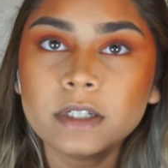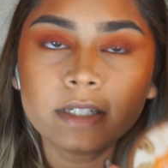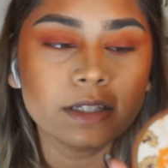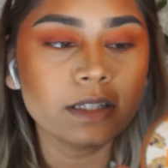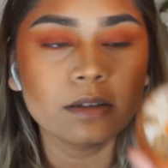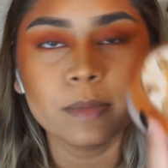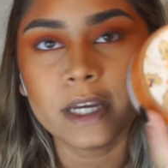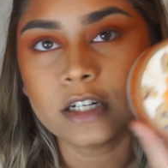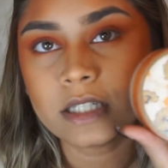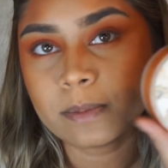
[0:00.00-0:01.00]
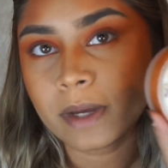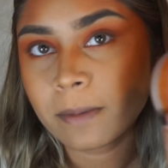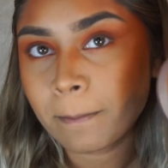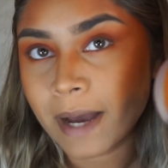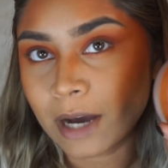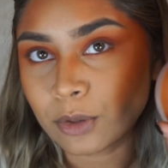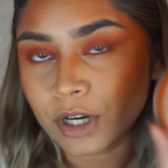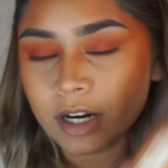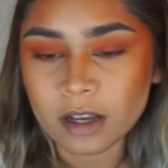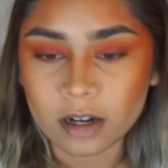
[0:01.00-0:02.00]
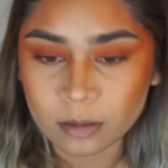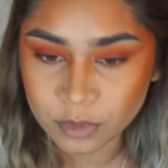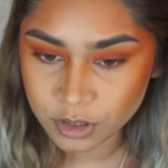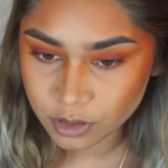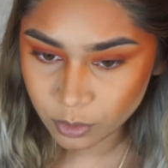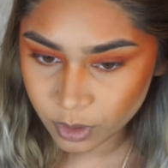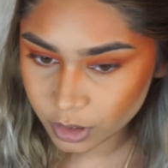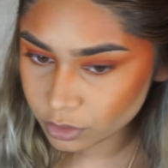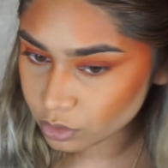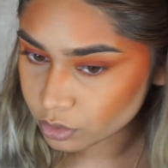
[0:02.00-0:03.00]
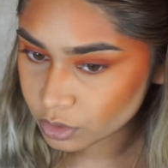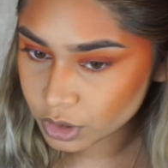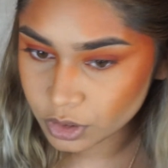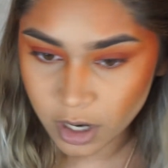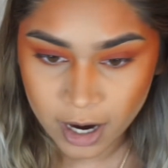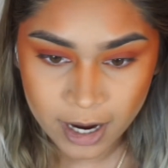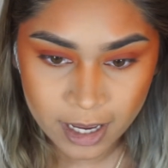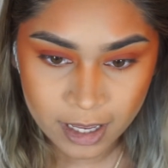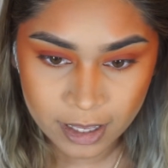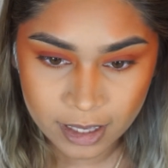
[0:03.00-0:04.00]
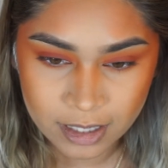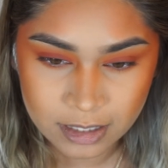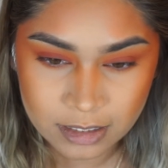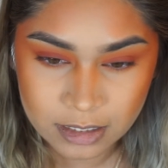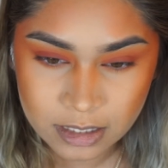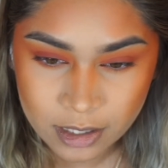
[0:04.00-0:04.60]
to take some airspun powder and I'm just going to try and